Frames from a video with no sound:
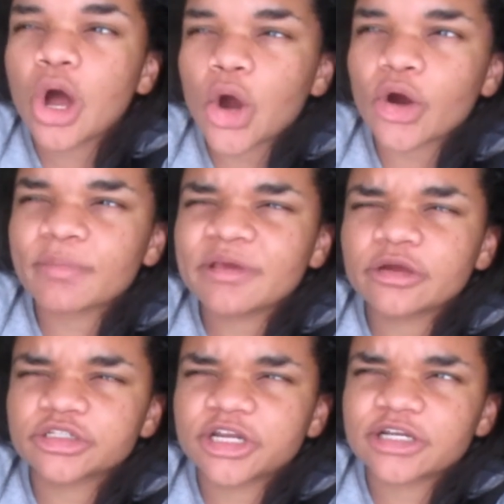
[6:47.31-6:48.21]
R I P
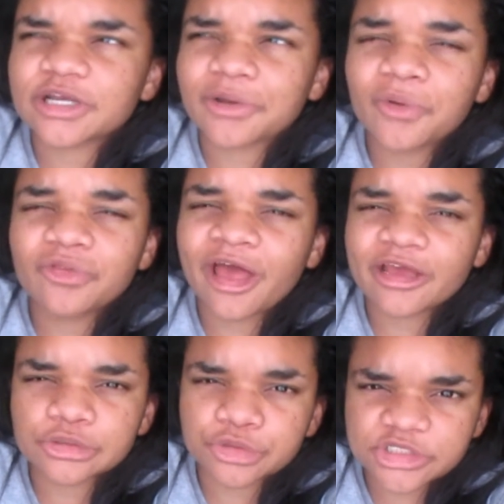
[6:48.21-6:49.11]
Christina. I was like, who the heck
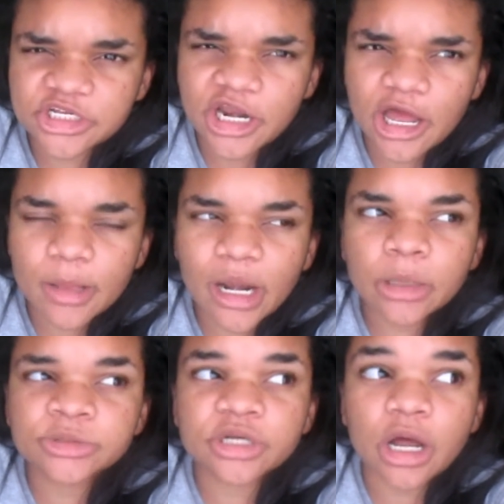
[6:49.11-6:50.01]
is Christina? And then I
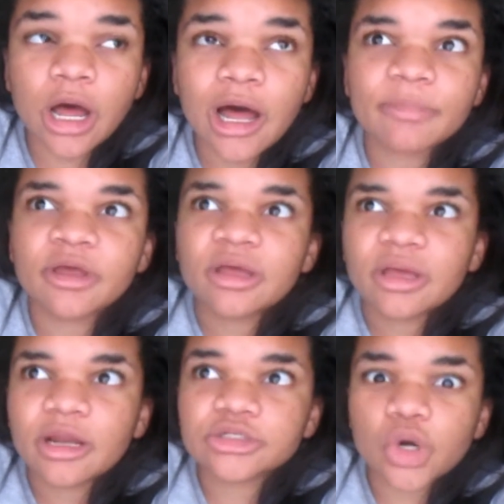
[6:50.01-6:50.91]
looked it up,
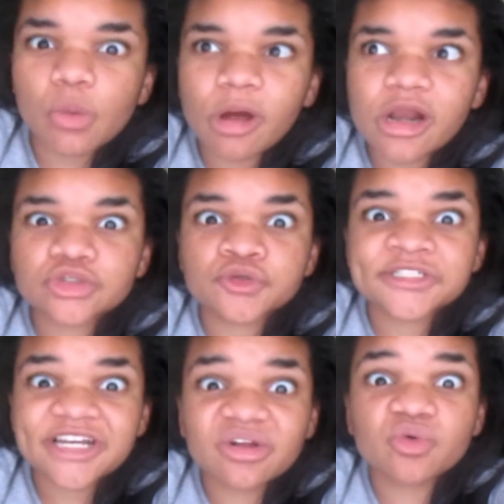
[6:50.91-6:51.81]
and I was like, oh my god, it's
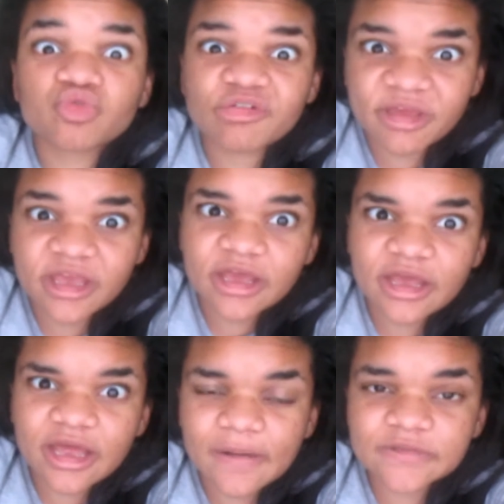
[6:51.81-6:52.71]
Christina Grimmie.
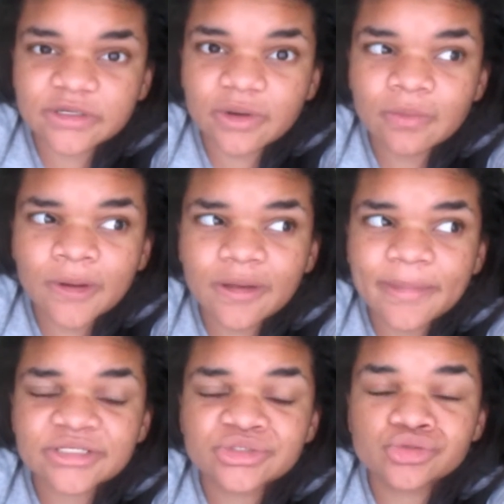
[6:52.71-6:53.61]
And I was like, oh my god,
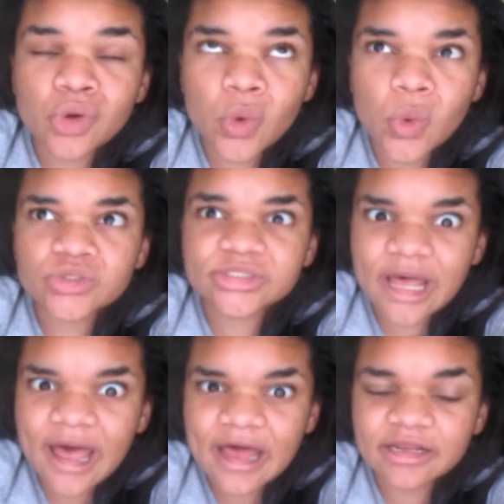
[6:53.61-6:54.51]
that's so
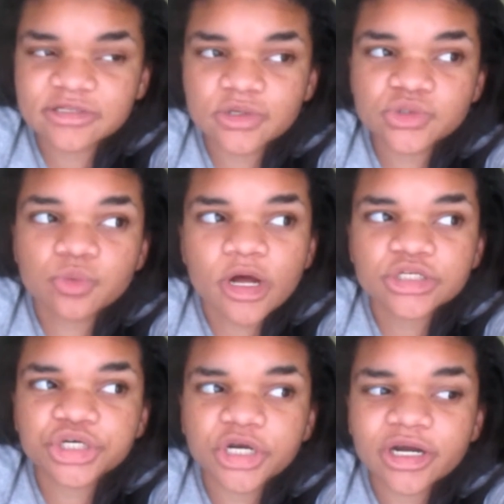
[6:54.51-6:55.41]
sad, because I used to watch
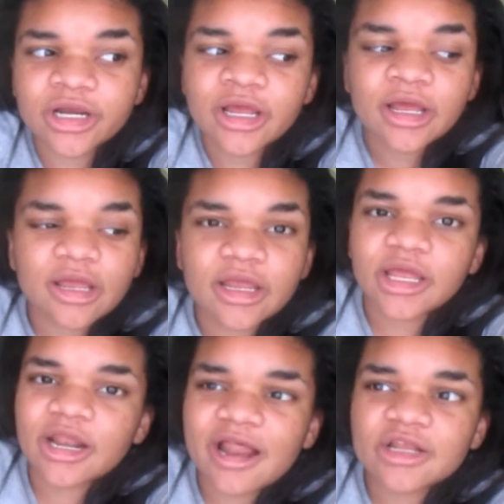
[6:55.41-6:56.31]
her,
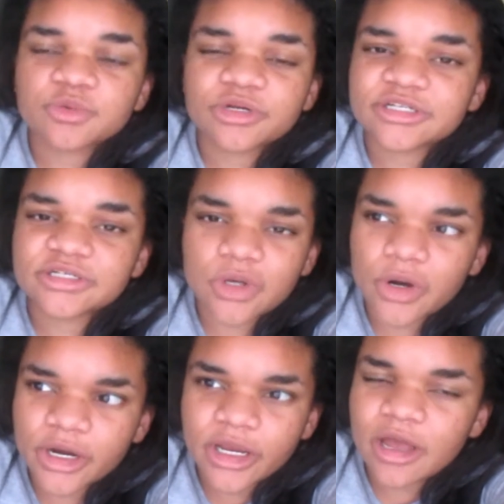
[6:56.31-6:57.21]
and I just want to say
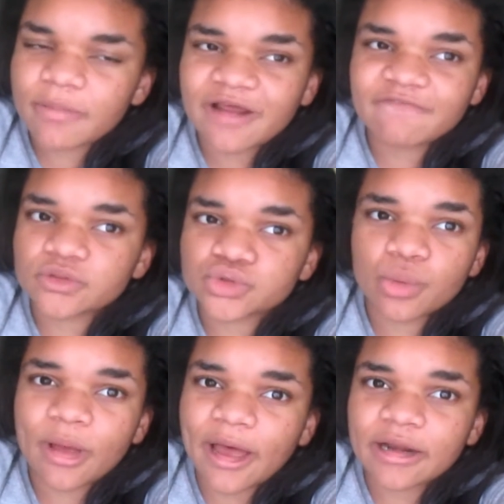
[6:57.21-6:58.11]
sorry. I mean, I feel so
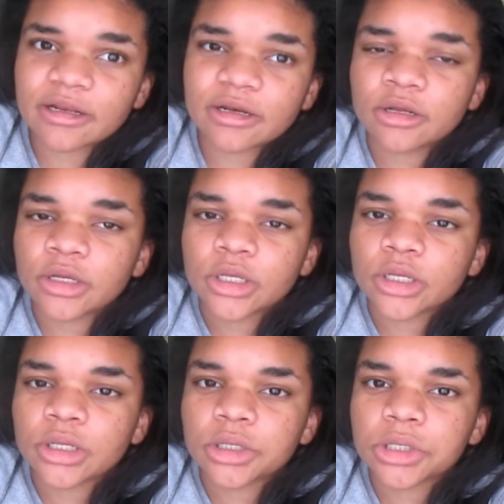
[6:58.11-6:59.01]
bad, and
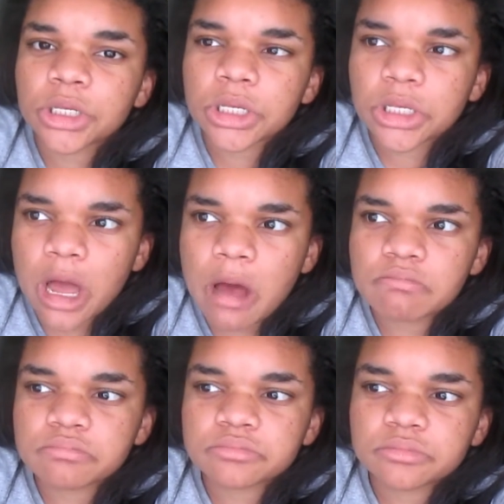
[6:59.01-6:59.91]
yeah.
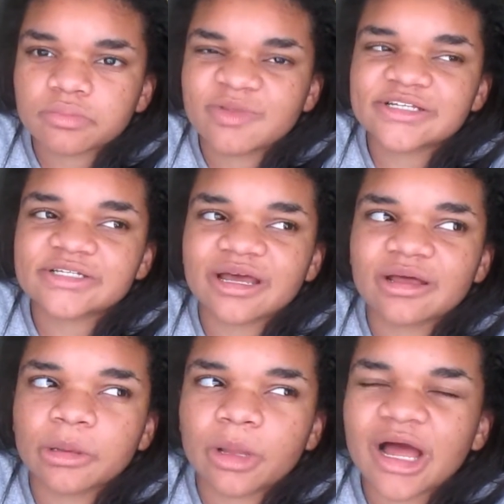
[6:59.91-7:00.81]
This is like,
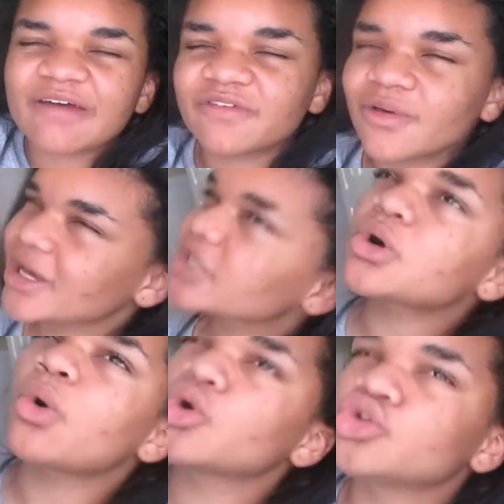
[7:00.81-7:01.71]
I feel like it's old